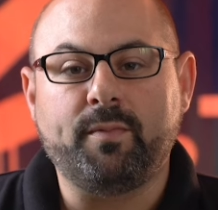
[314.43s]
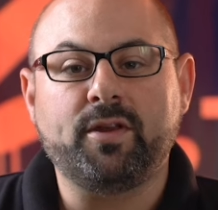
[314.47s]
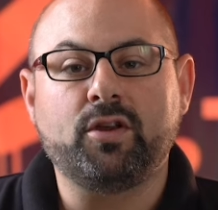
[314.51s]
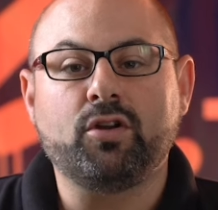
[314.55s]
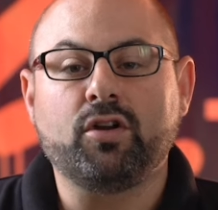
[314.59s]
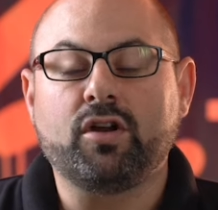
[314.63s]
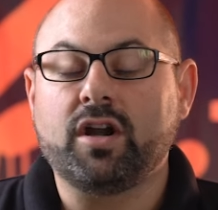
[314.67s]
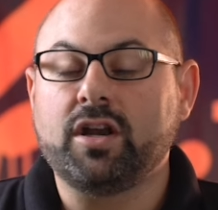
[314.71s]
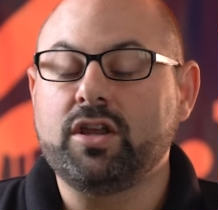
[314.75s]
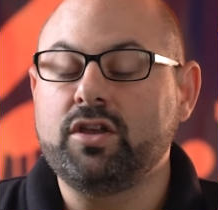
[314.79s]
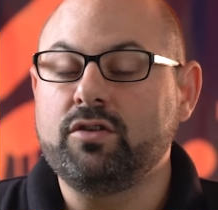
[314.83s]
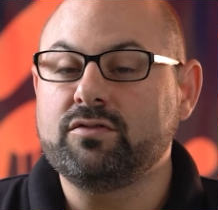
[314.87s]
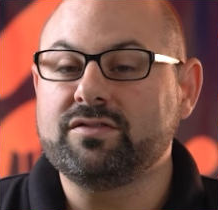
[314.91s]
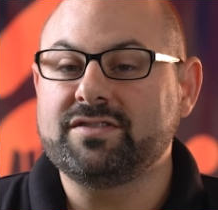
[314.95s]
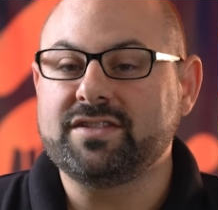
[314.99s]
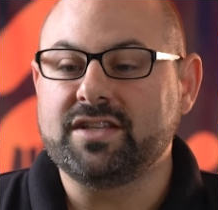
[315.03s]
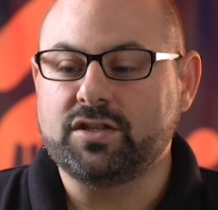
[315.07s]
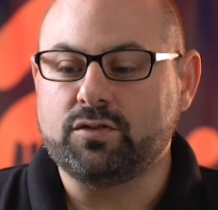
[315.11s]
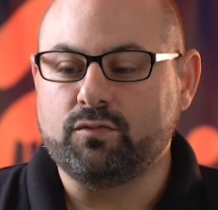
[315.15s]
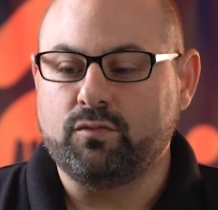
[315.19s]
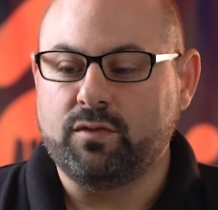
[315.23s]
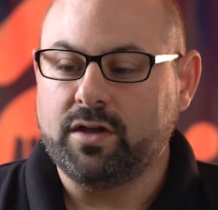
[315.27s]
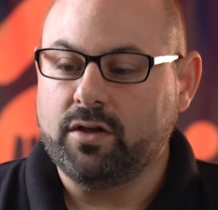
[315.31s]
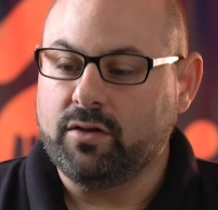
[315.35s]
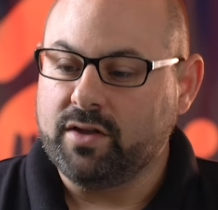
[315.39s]
and you're gonna use
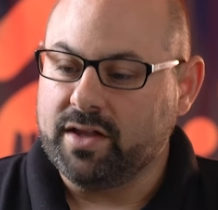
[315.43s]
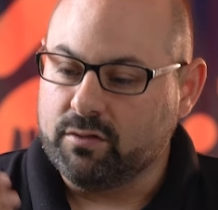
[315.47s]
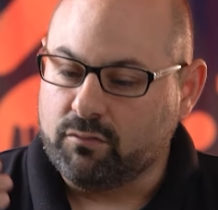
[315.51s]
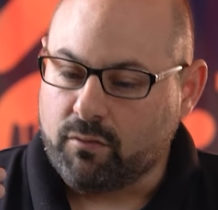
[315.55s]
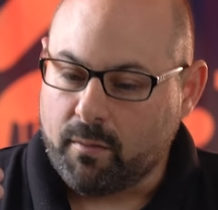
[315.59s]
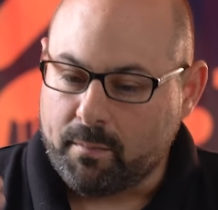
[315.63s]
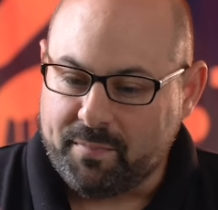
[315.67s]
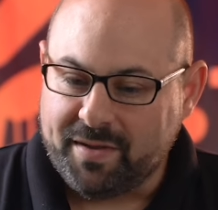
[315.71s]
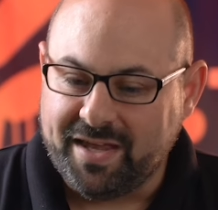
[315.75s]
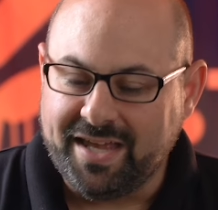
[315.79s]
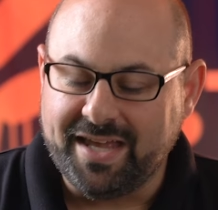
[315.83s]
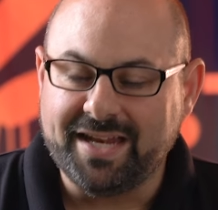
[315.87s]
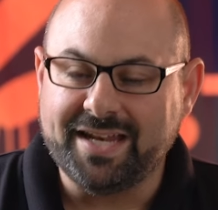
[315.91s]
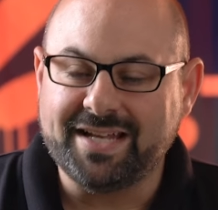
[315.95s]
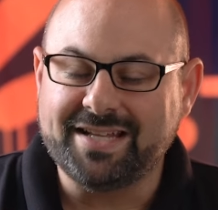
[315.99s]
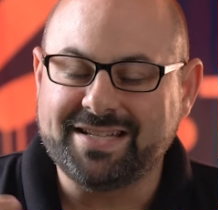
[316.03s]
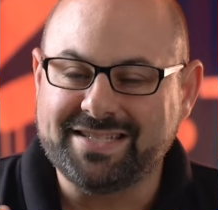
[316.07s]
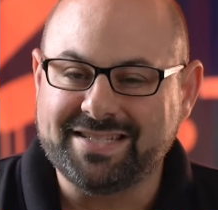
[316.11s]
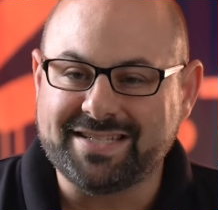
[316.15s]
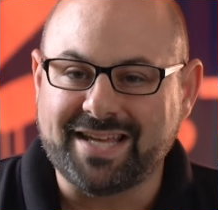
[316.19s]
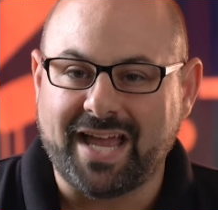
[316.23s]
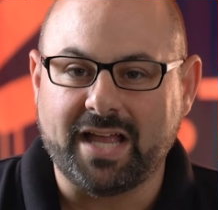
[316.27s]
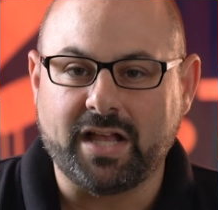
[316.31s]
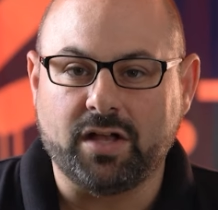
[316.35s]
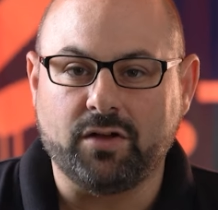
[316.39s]
this wheel in repeated
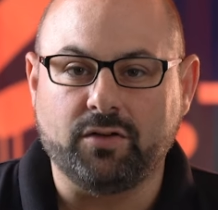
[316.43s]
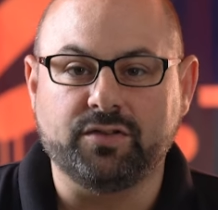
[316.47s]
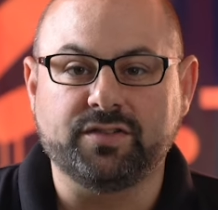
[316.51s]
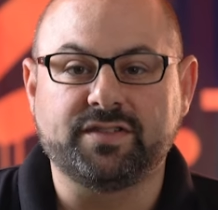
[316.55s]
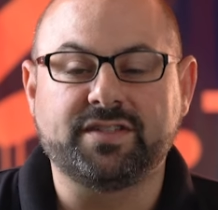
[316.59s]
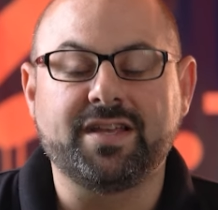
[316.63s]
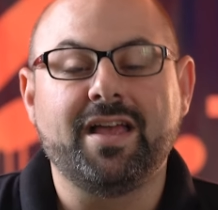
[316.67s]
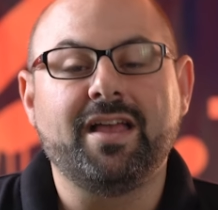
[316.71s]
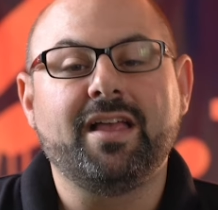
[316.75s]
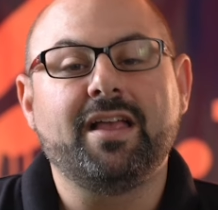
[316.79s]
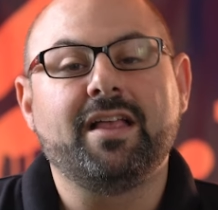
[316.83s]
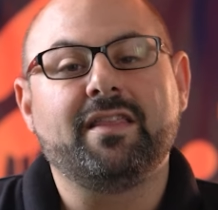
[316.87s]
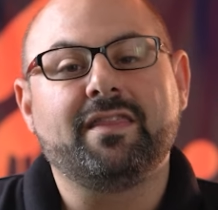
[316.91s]
cycles,